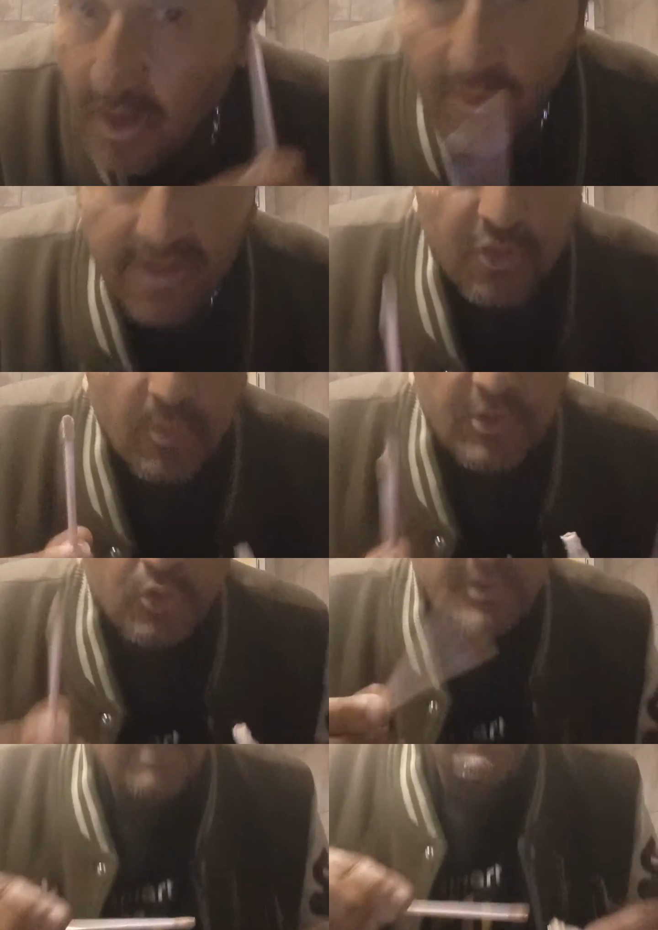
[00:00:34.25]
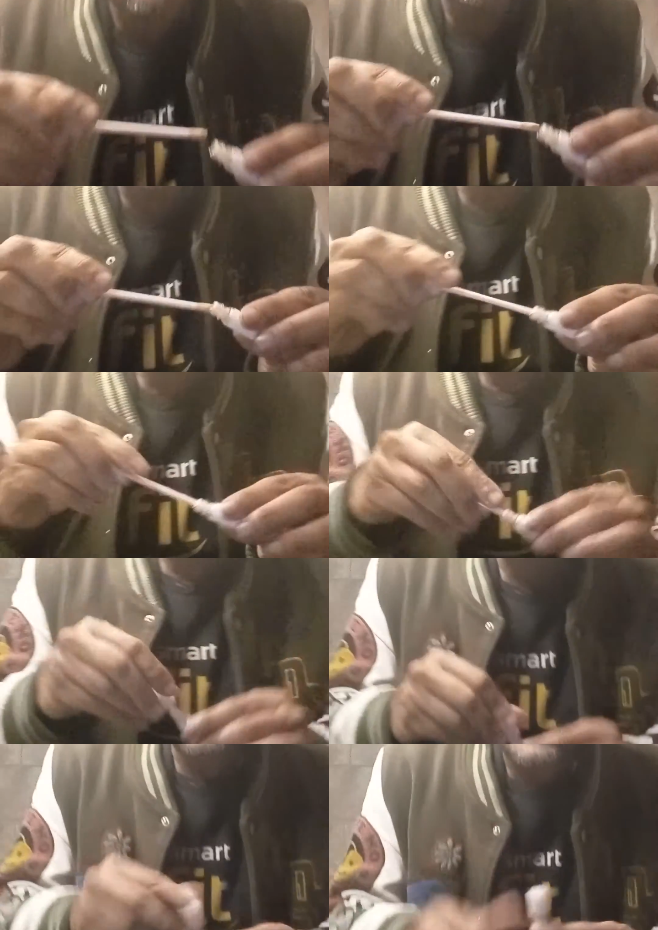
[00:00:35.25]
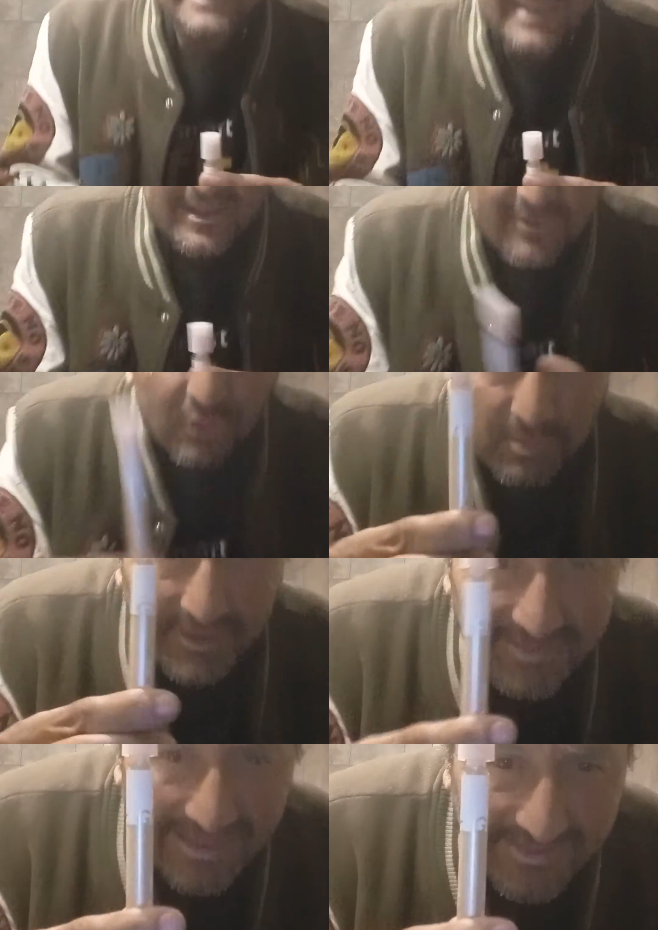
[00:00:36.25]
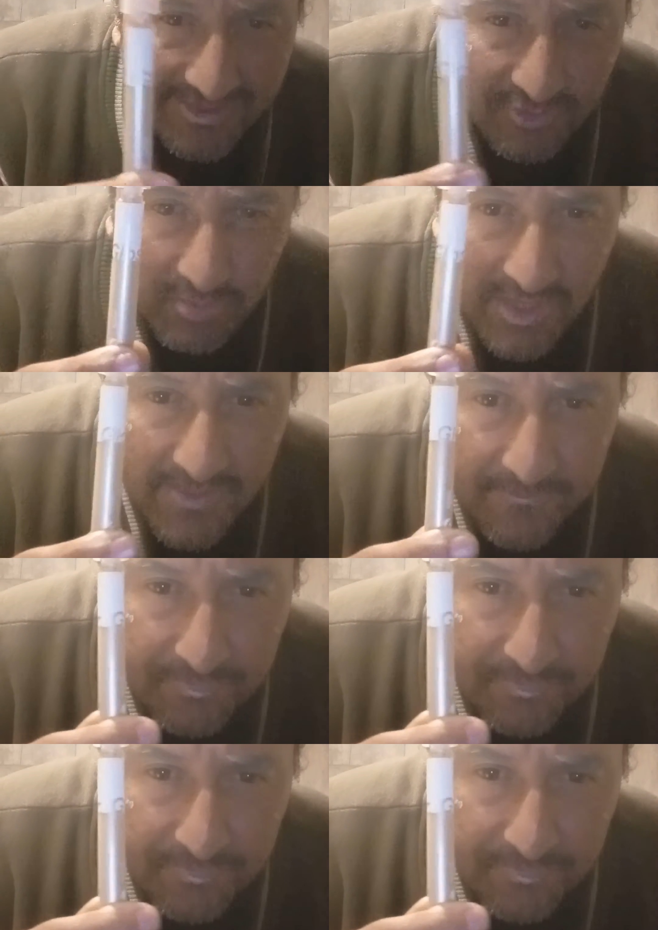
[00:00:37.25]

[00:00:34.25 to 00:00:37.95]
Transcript: All right, so we're doing the baby nickels. It looks like a test tube, but it's not a test tube.